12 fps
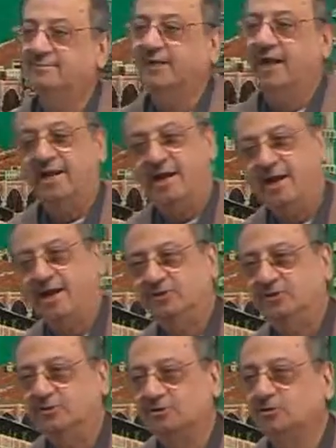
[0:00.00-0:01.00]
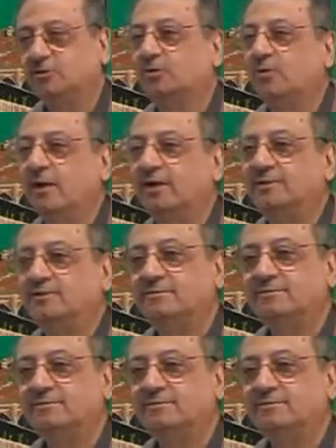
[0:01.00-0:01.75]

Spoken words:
I asked the students